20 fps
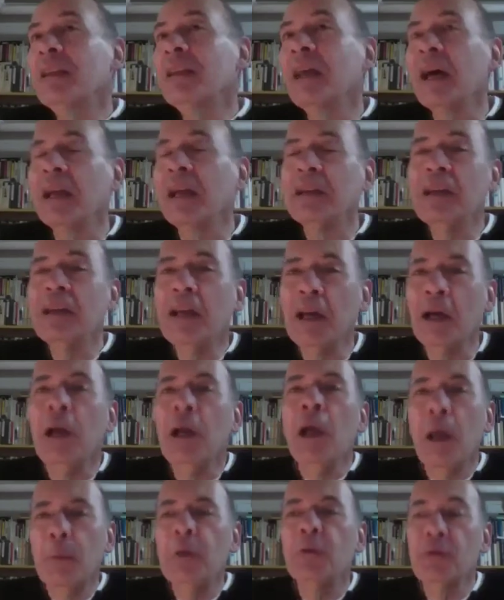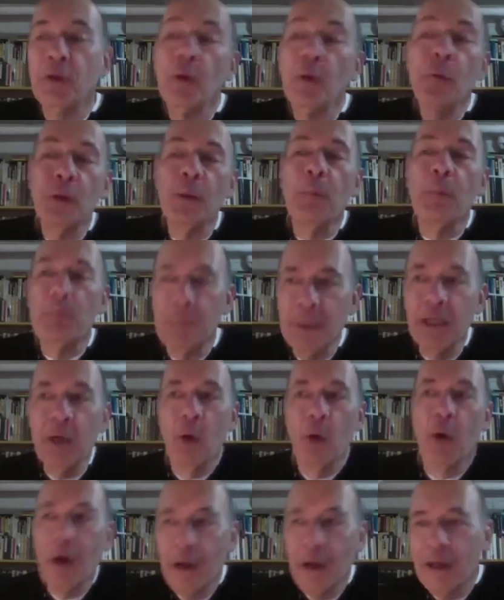Yeah. I mean, you start with the big
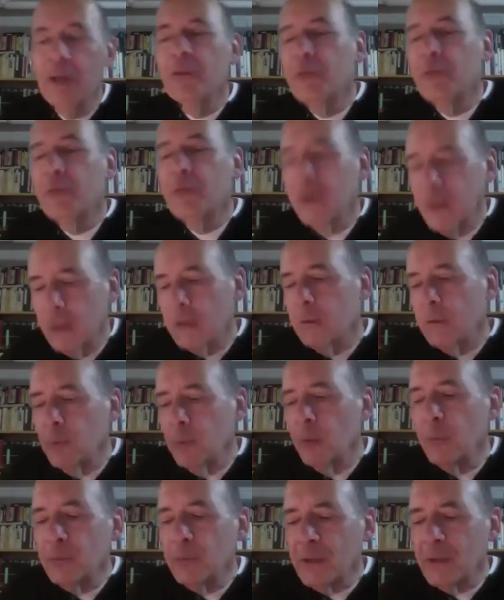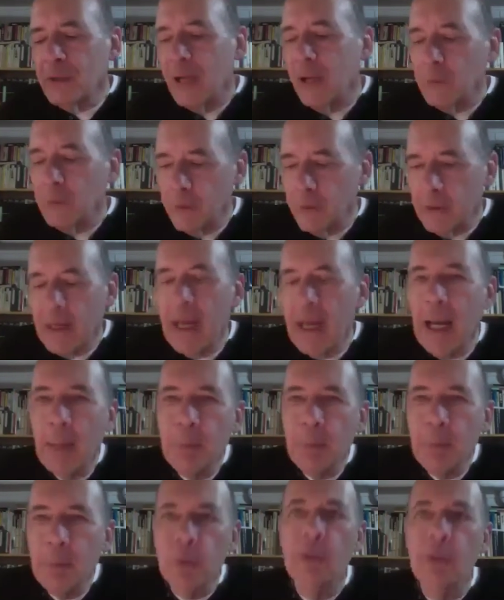organs and then you move down to the
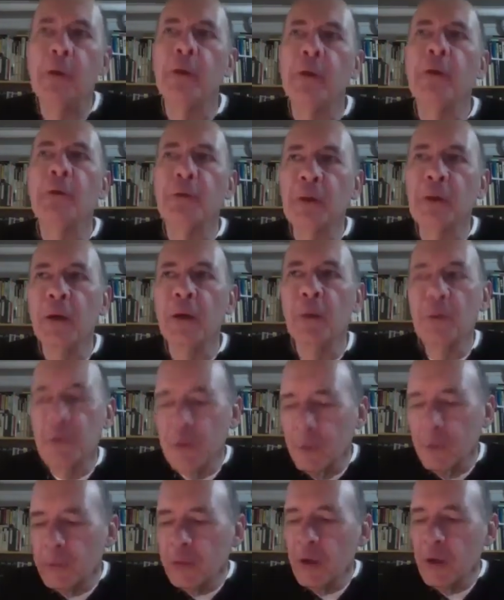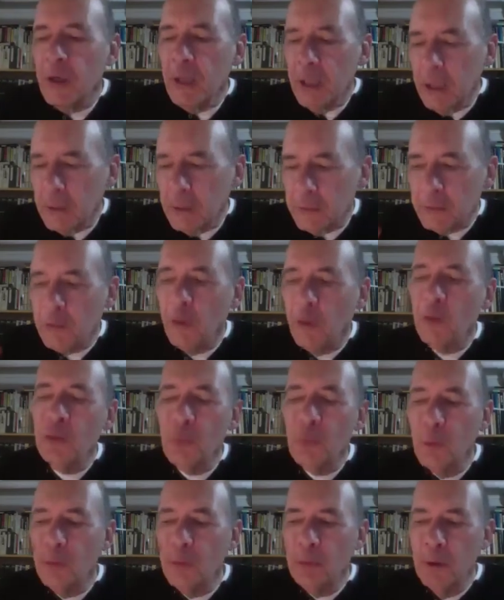capillaries, so it starts
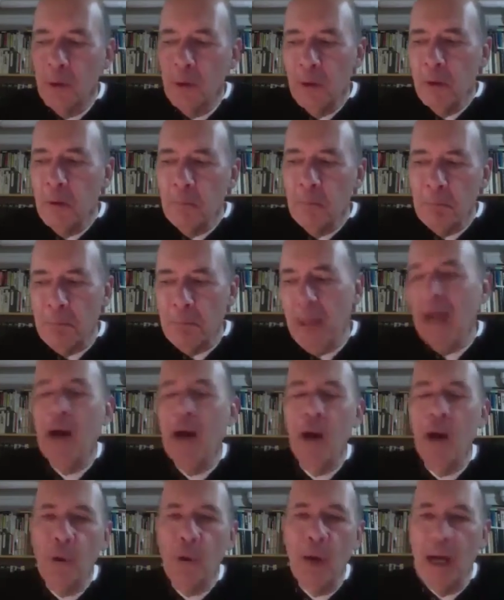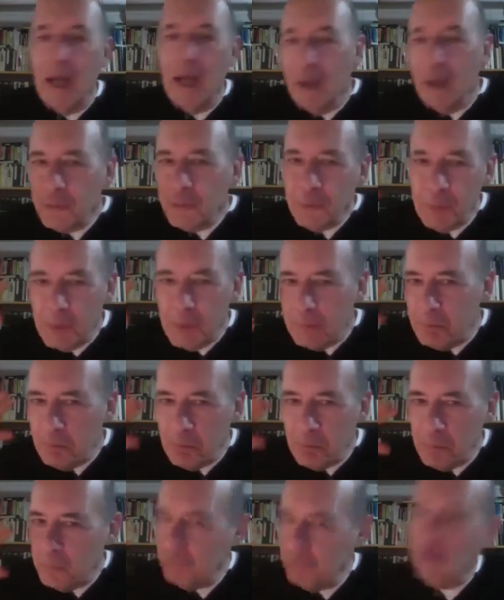with paragraphs,
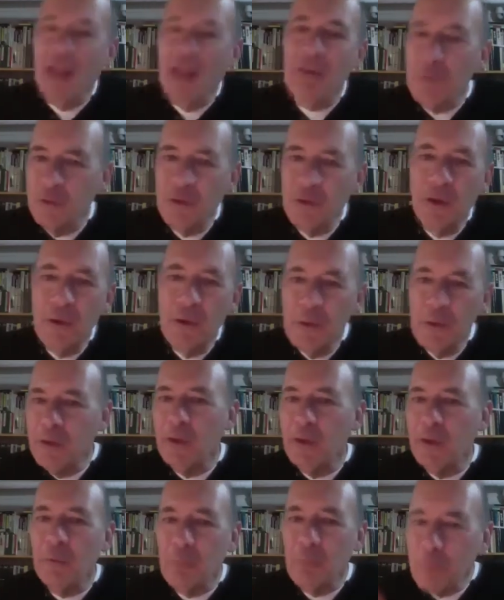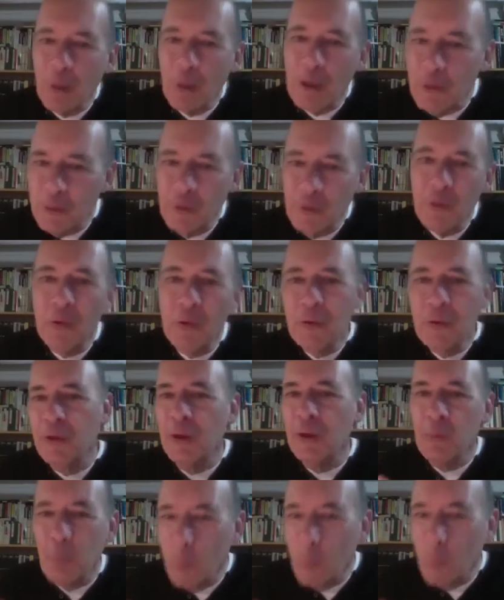then sentences, then phrases,
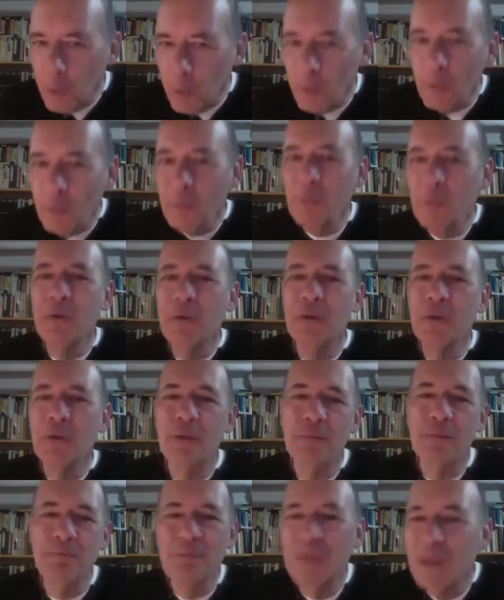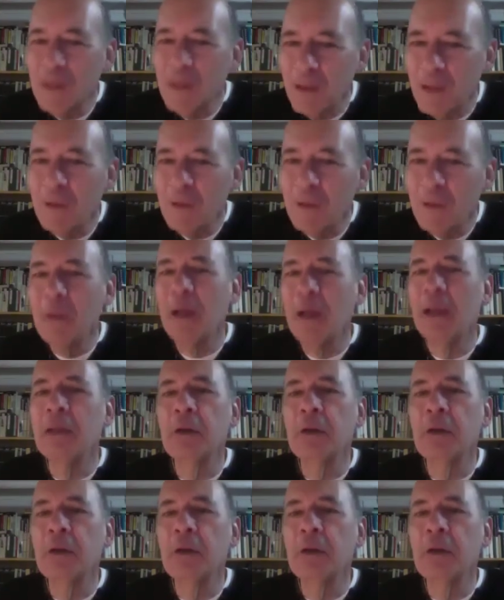then words, and